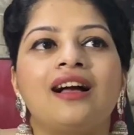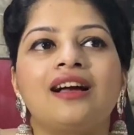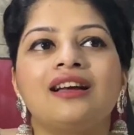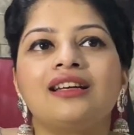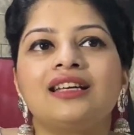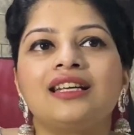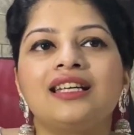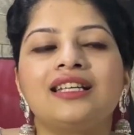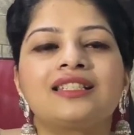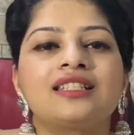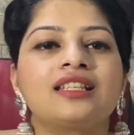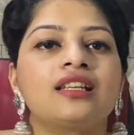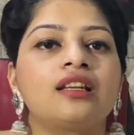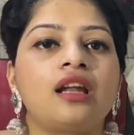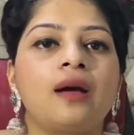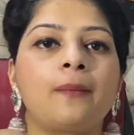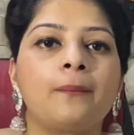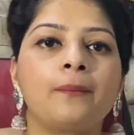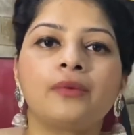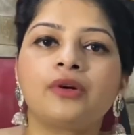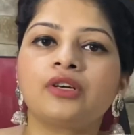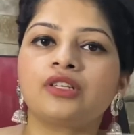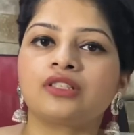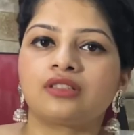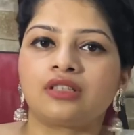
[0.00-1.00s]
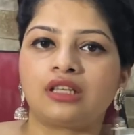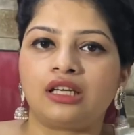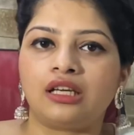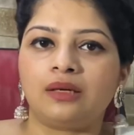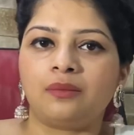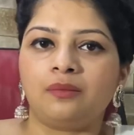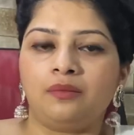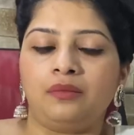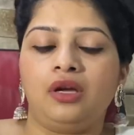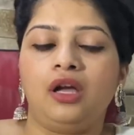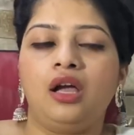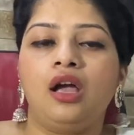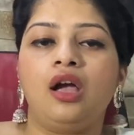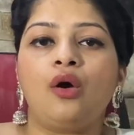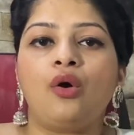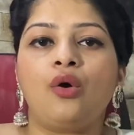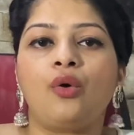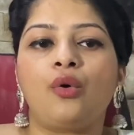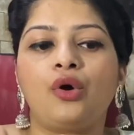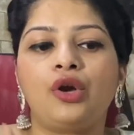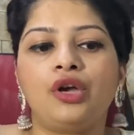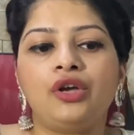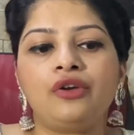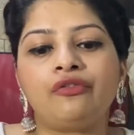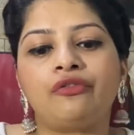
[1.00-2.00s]
it's a numbers game.
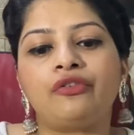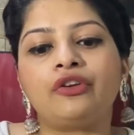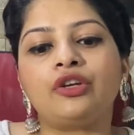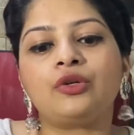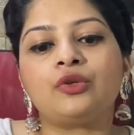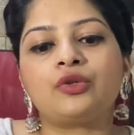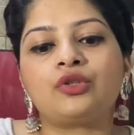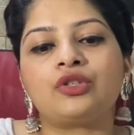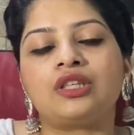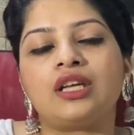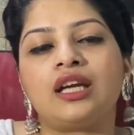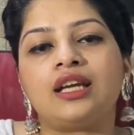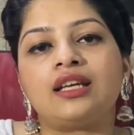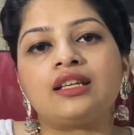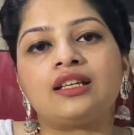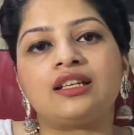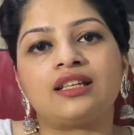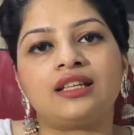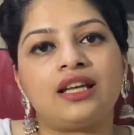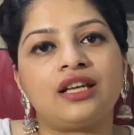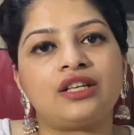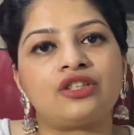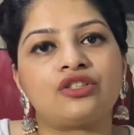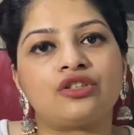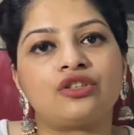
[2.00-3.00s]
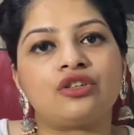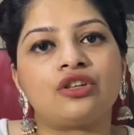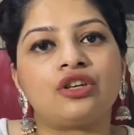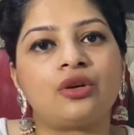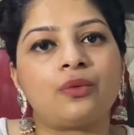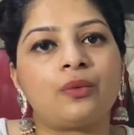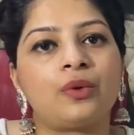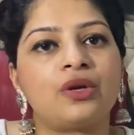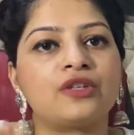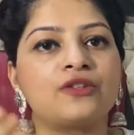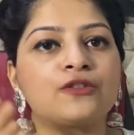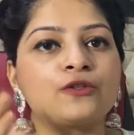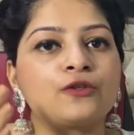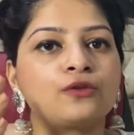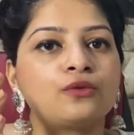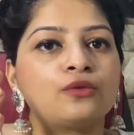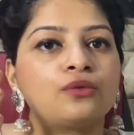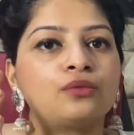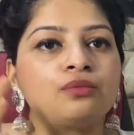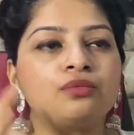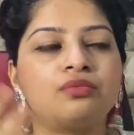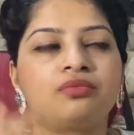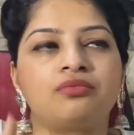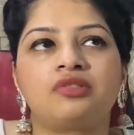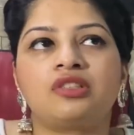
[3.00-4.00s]
If you send connection requests to,
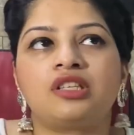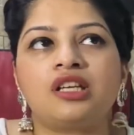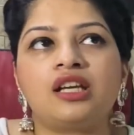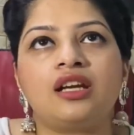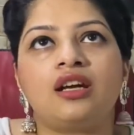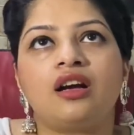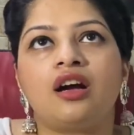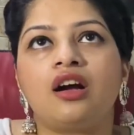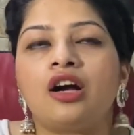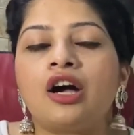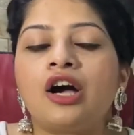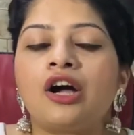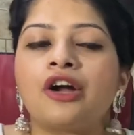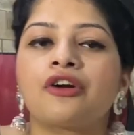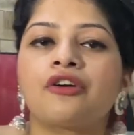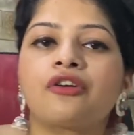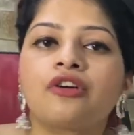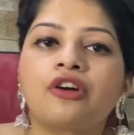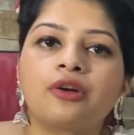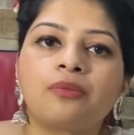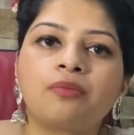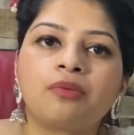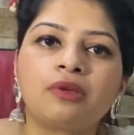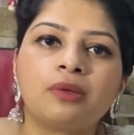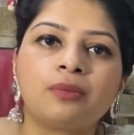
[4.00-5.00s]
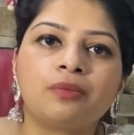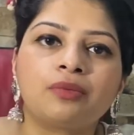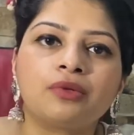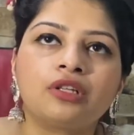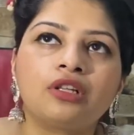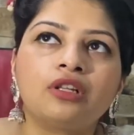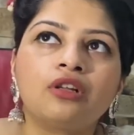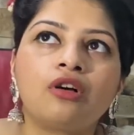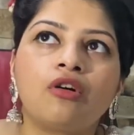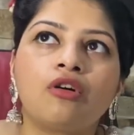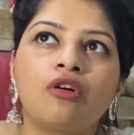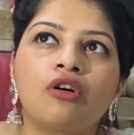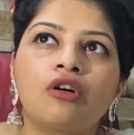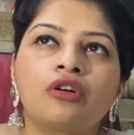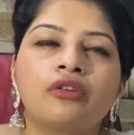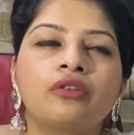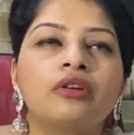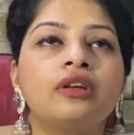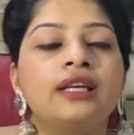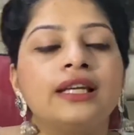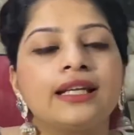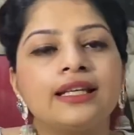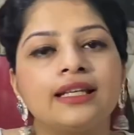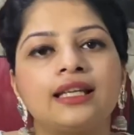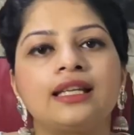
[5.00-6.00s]
say, 100 people, or
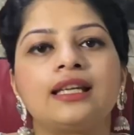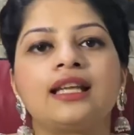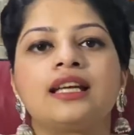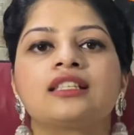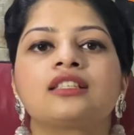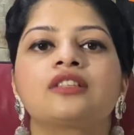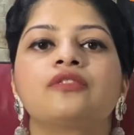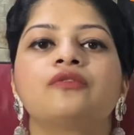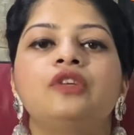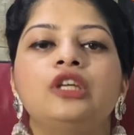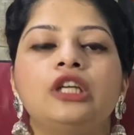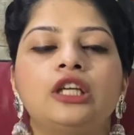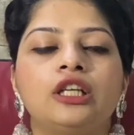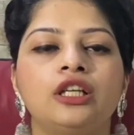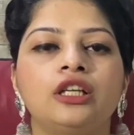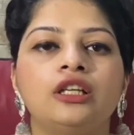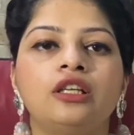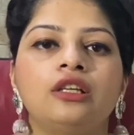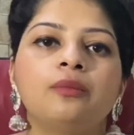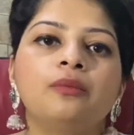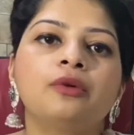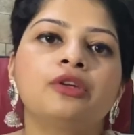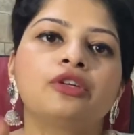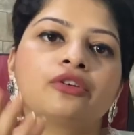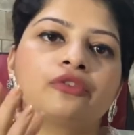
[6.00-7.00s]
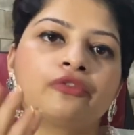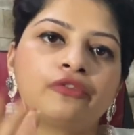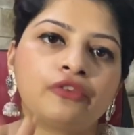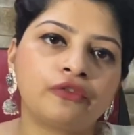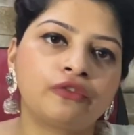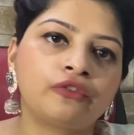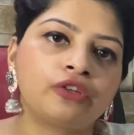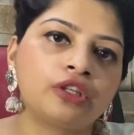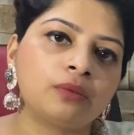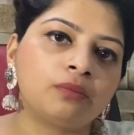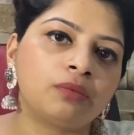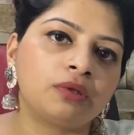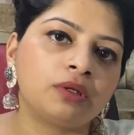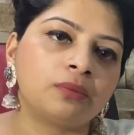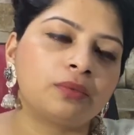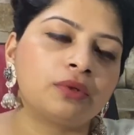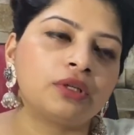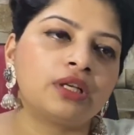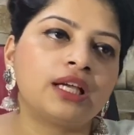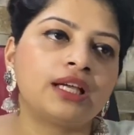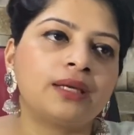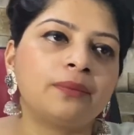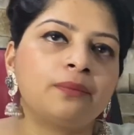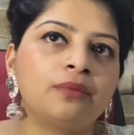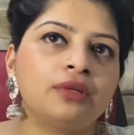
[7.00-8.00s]
LinkedIn has a weekly limit of 50 people,
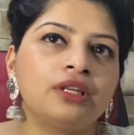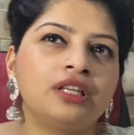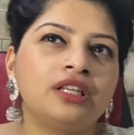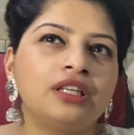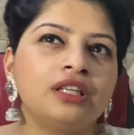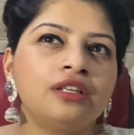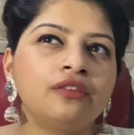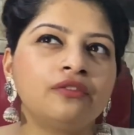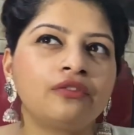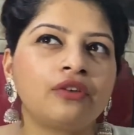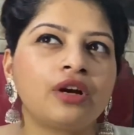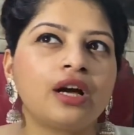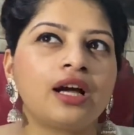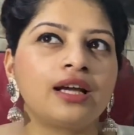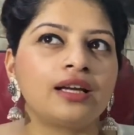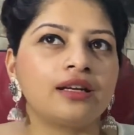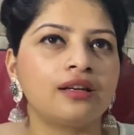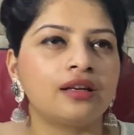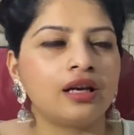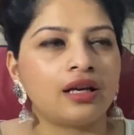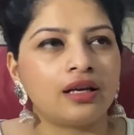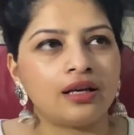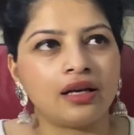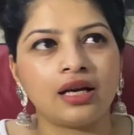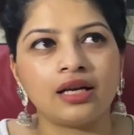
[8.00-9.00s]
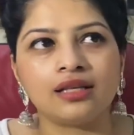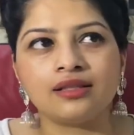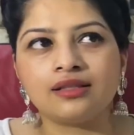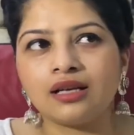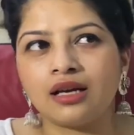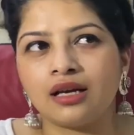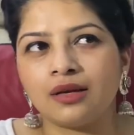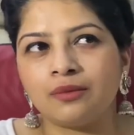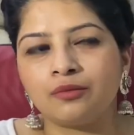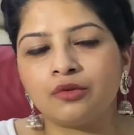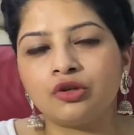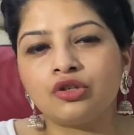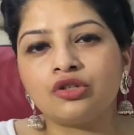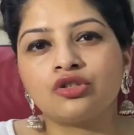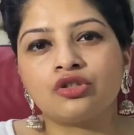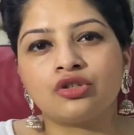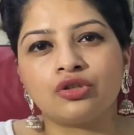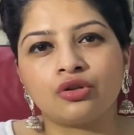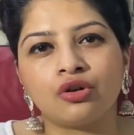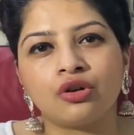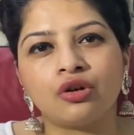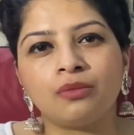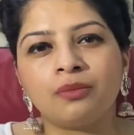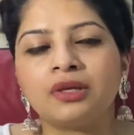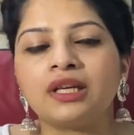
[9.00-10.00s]
I believe. I'm not
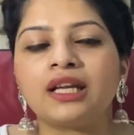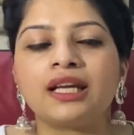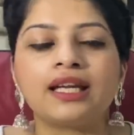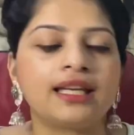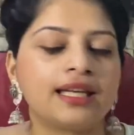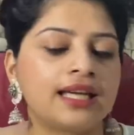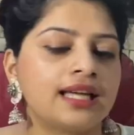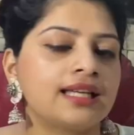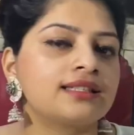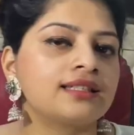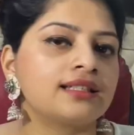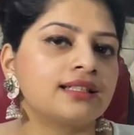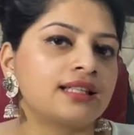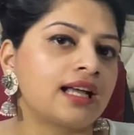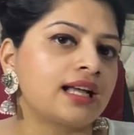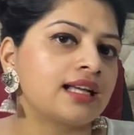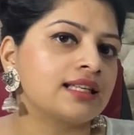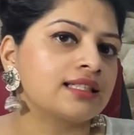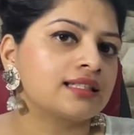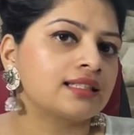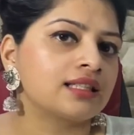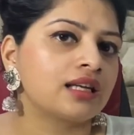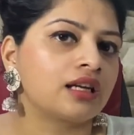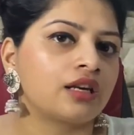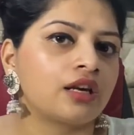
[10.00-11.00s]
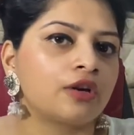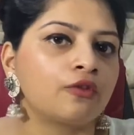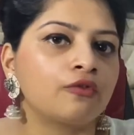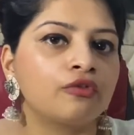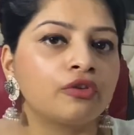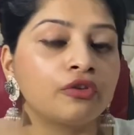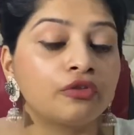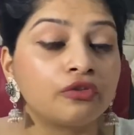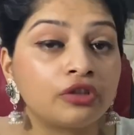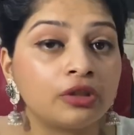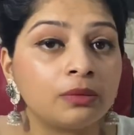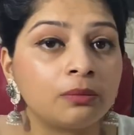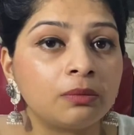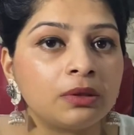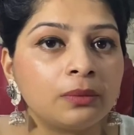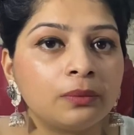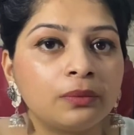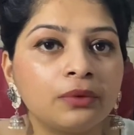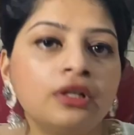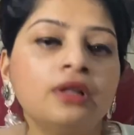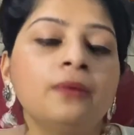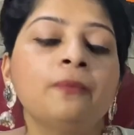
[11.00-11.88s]
sure, but I guess it has around 50 people.